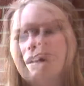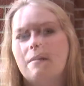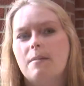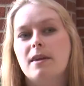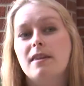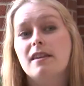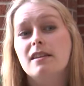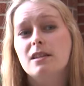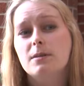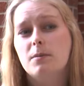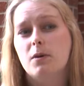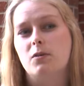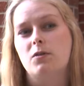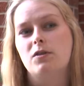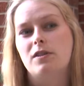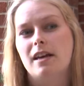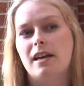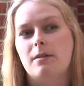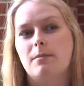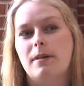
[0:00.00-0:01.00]
Um, I think this
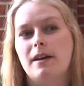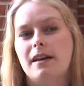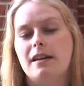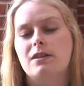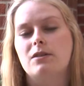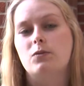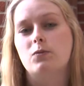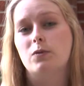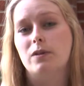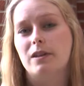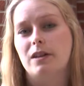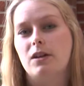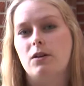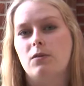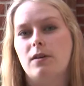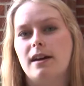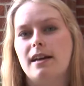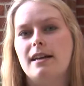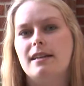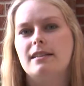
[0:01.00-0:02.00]
poster campaign is really
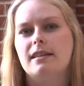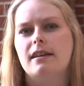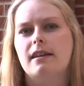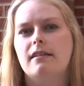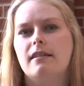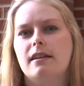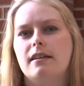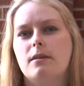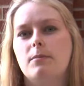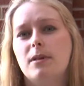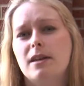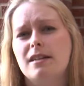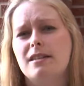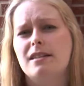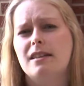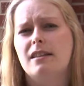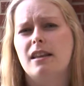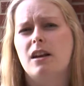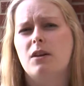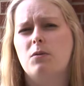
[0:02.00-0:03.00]
great, and I think the biggest
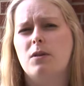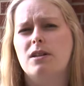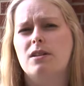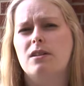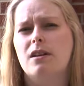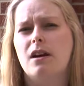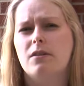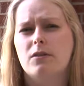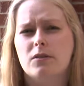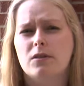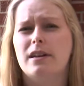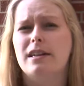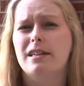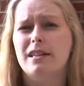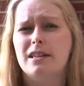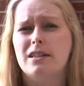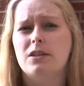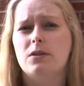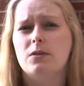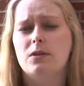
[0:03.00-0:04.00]
thing that I want other
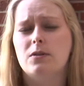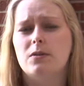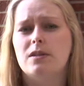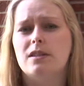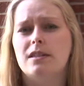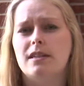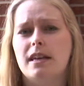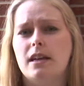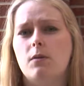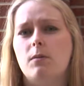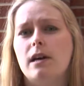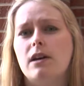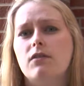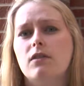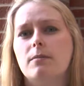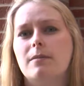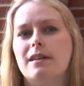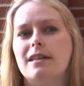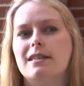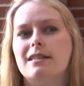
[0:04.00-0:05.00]
NDSU students to take away
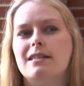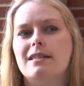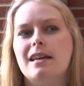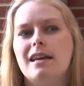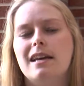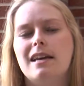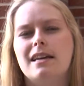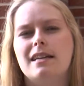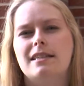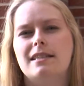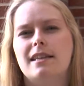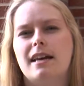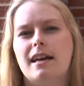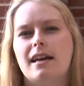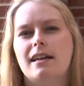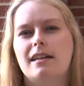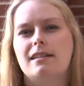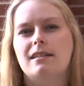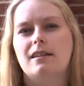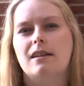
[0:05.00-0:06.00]
from this is
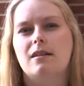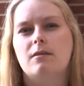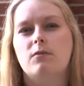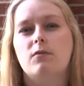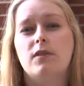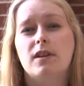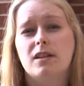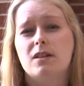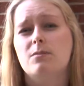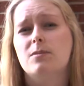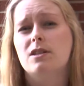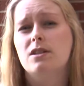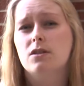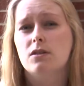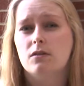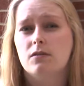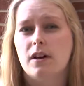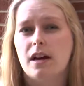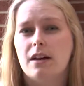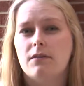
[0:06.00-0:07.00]
that um, victims and
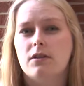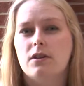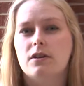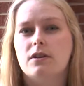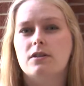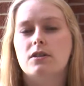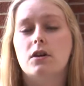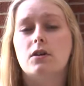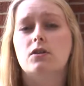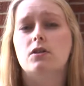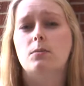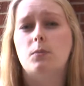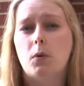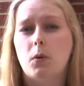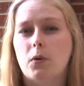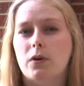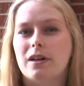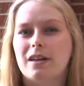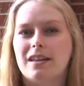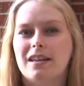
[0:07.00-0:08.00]
survivors are supported
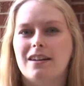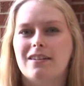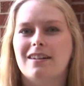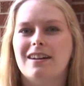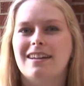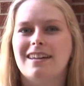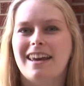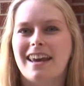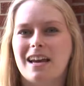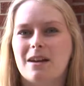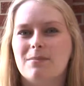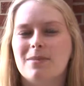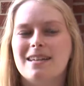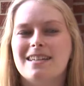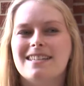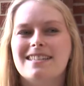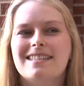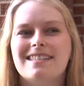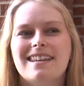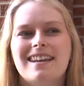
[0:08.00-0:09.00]
reported here on
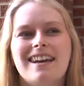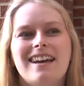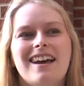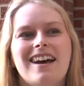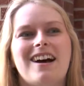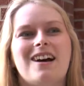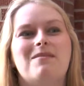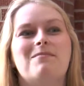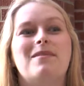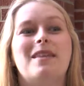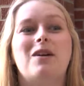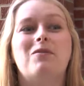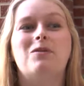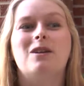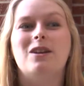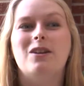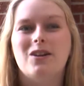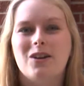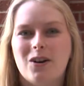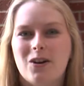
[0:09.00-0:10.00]
campus, um, that
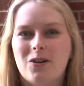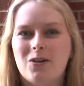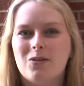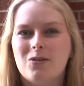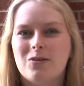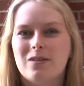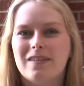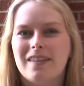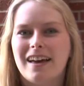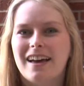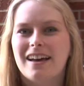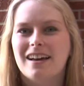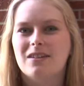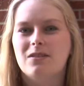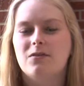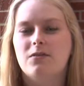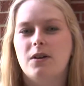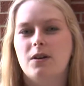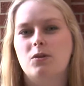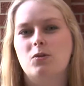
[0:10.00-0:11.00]
we know that
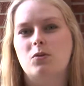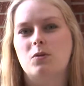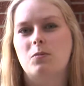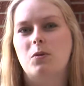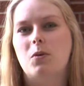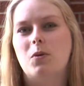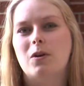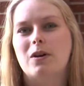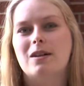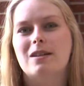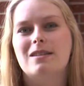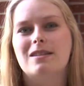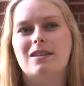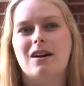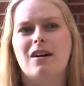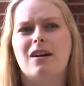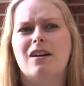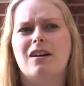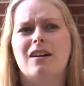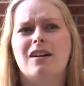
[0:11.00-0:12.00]
false reports
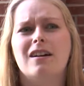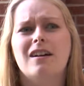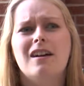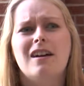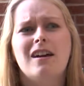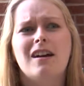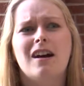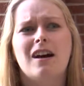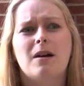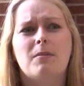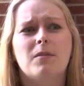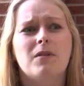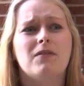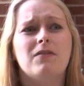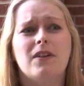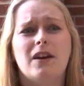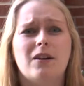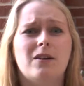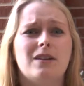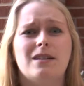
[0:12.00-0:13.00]
are um, a
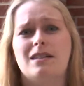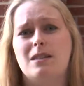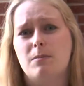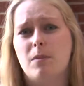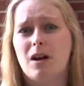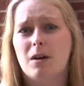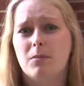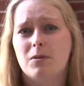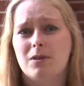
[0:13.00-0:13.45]
very small